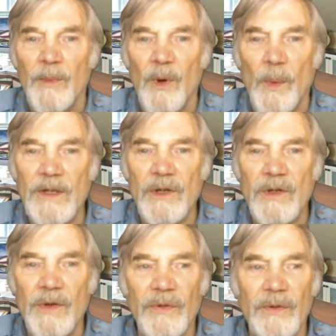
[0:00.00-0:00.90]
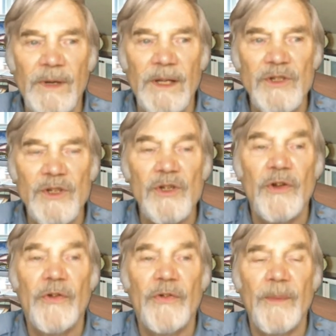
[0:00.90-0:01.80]
But when you use a religion
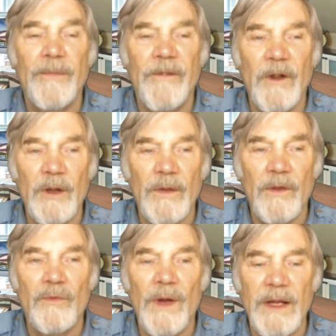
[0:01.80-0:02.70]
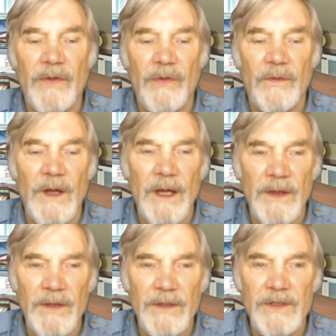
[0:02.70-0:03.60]
to subvert the rights of
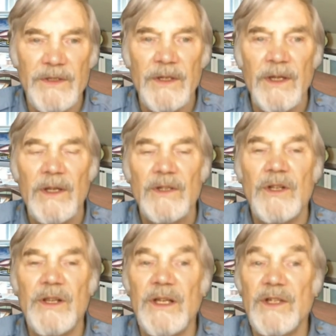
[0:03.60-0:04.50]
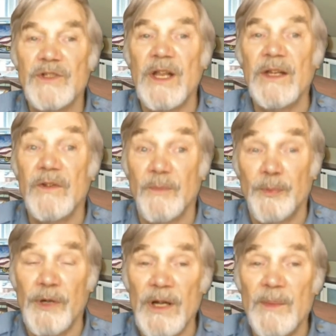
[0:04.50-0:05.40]
others to the extent of
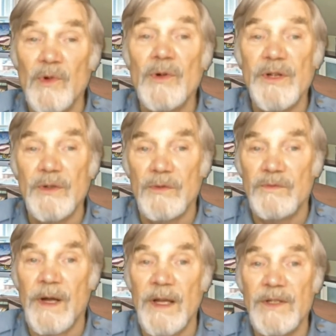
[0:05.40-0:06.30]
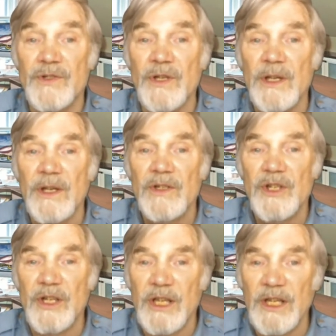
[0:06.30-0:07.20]
primordial rights,
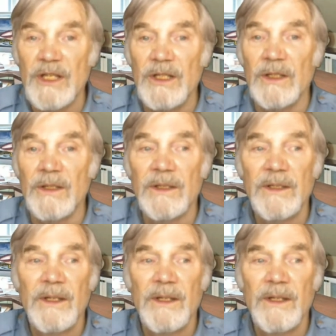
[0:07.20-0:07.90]
to kill,